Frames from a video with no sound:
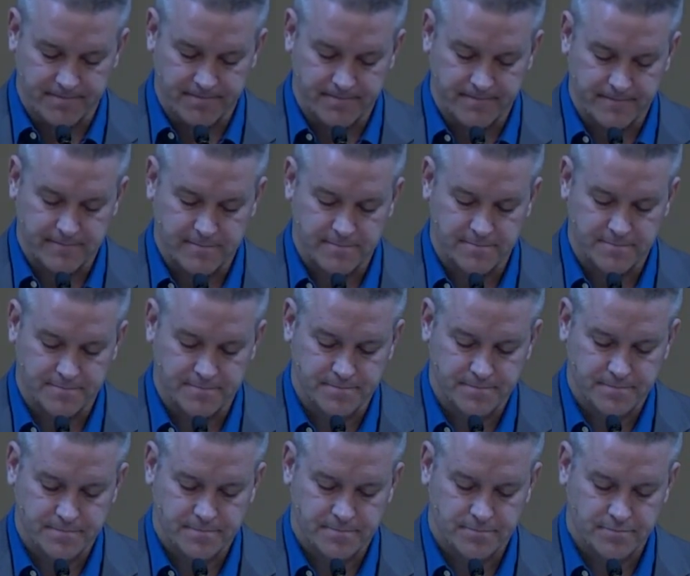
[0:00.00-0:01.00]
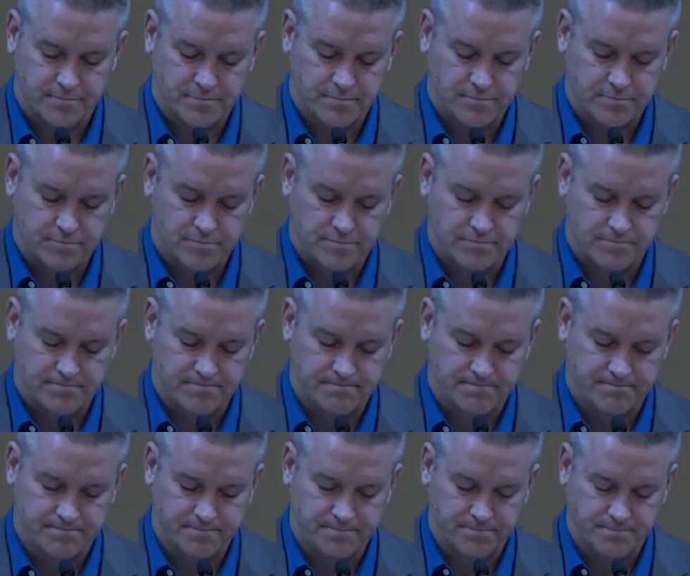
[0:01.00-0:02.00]

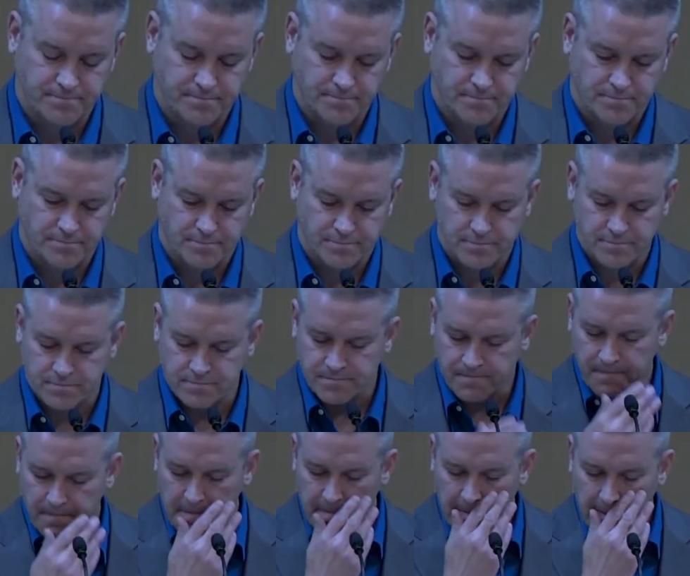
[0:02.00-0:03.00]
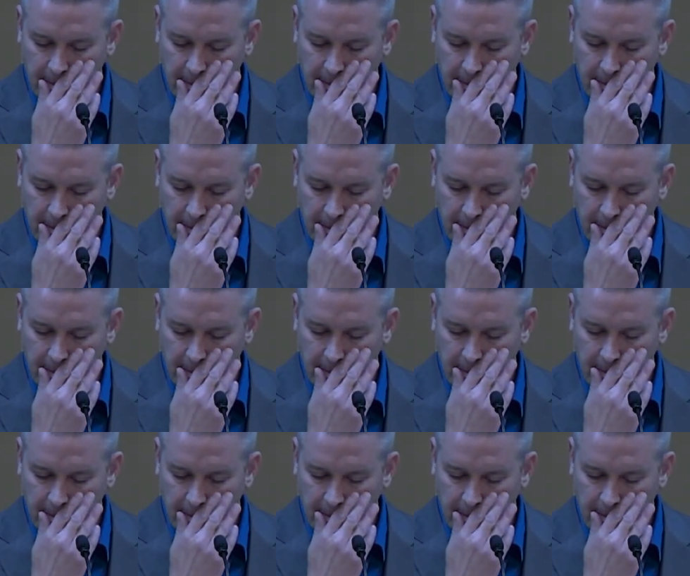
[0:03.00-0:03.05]
[no speech]